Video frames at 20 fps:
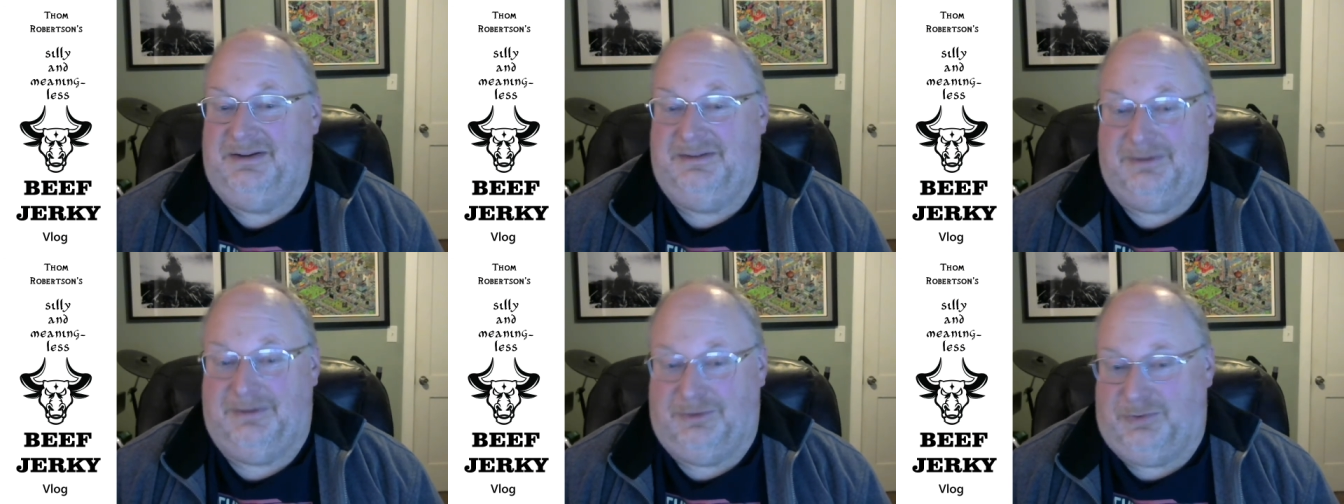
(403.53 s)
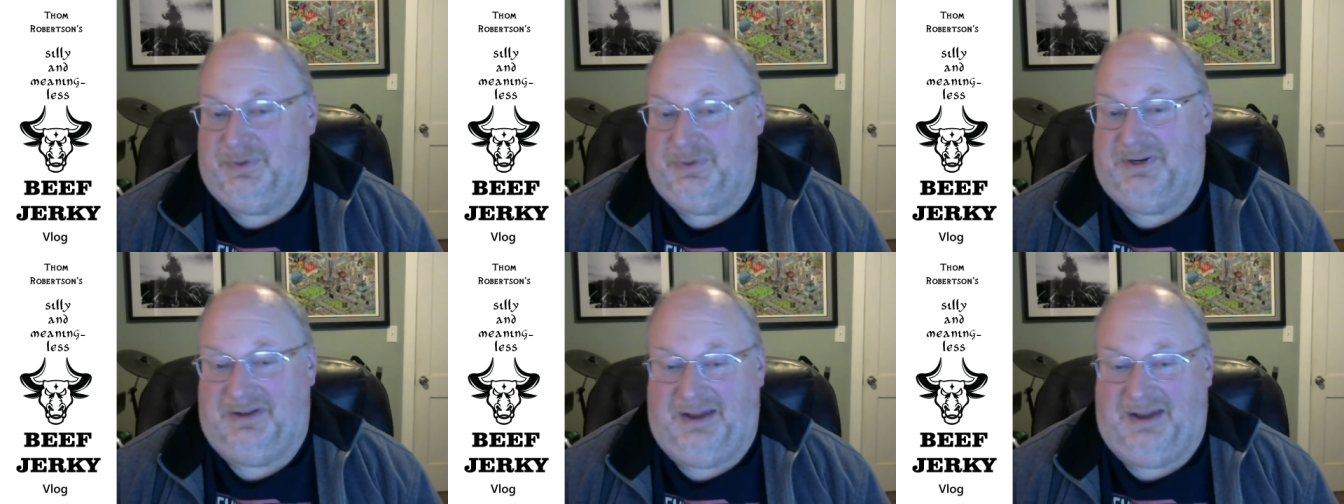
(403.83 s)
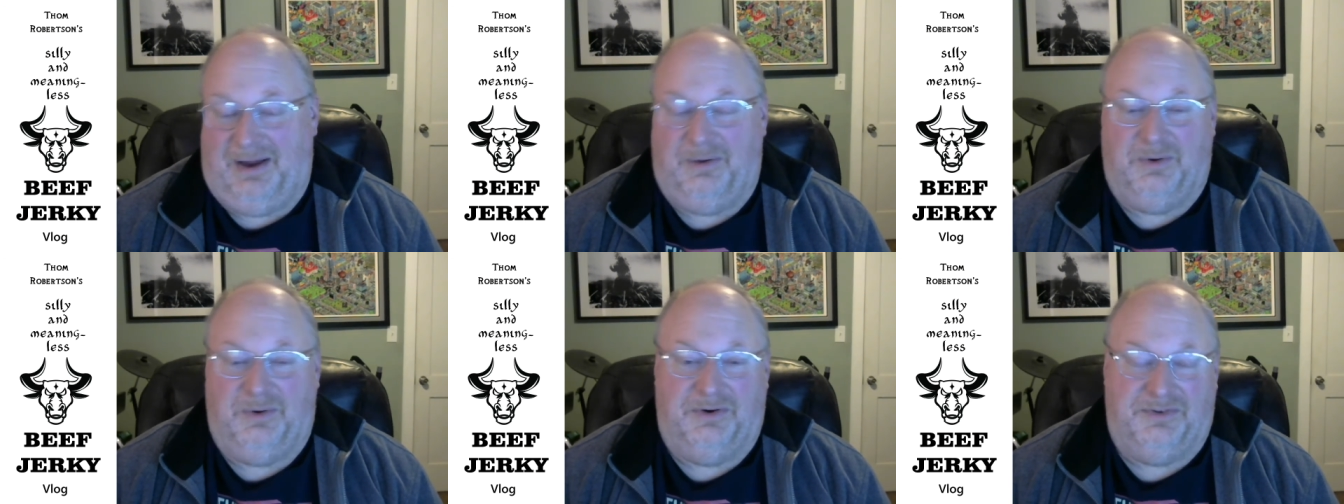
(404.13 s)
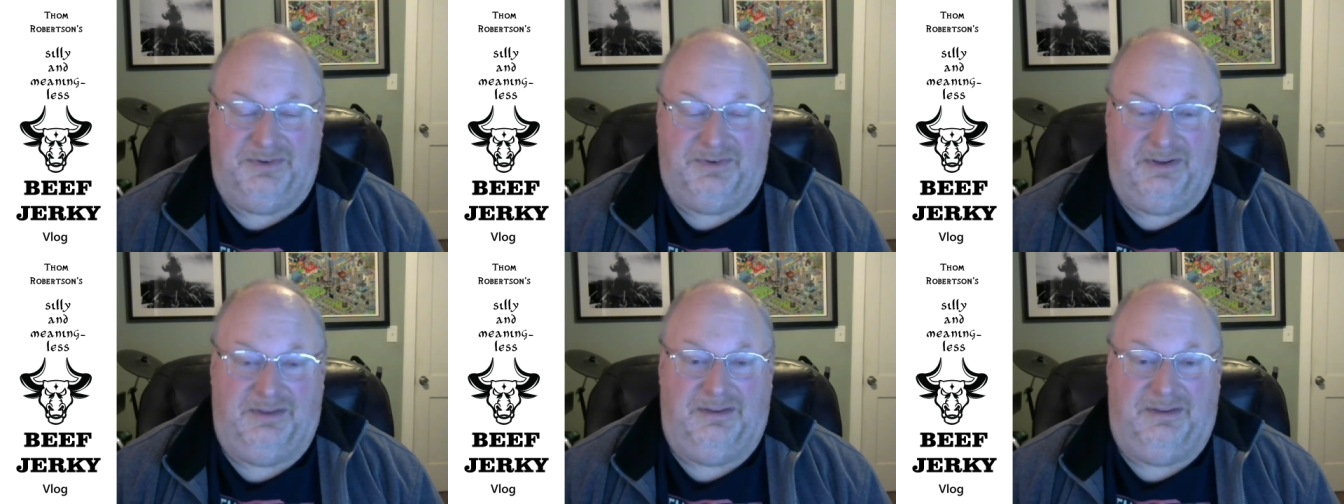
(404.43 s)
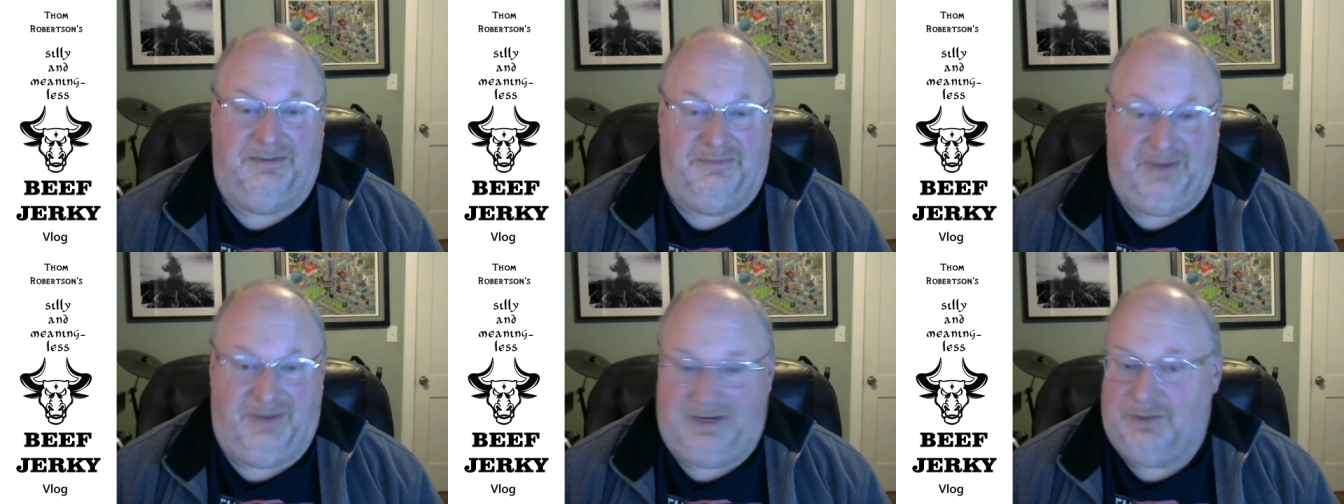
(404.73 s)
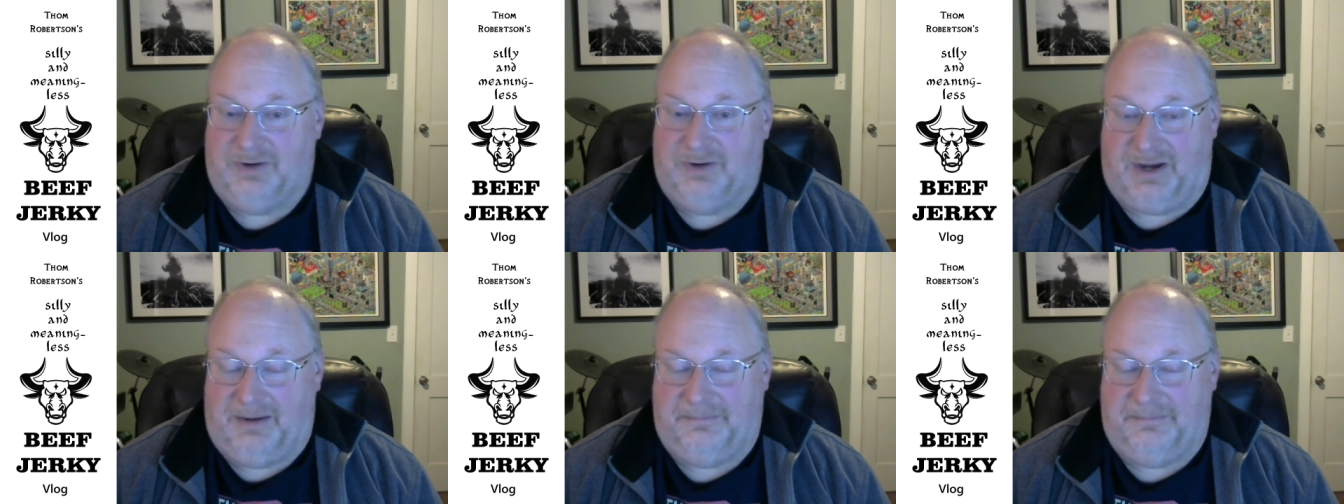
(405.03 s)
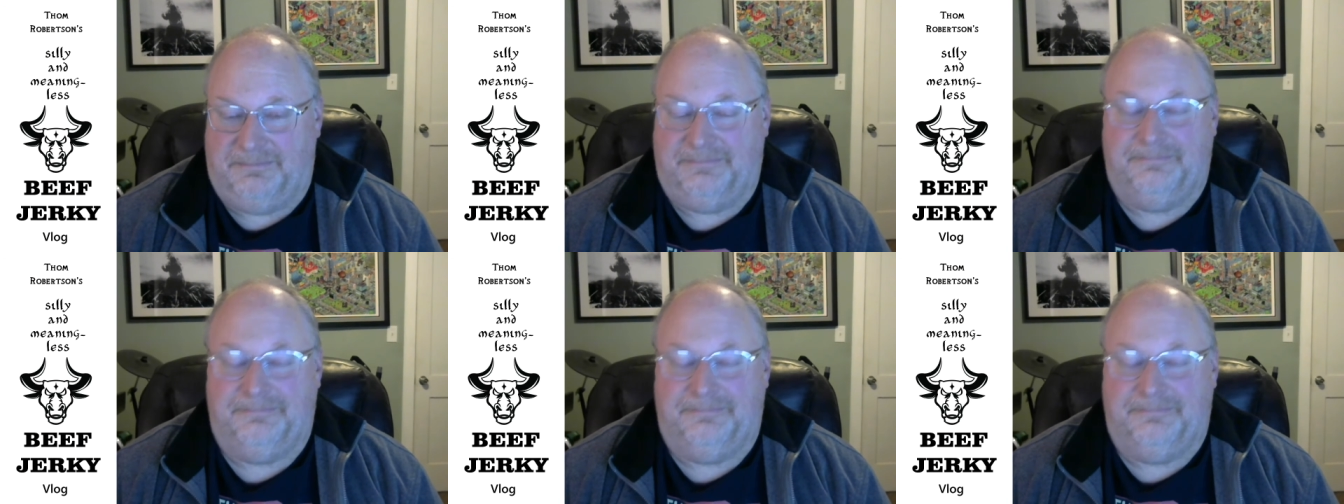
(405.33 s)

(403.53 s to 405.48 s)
the Twin Towers in the video game.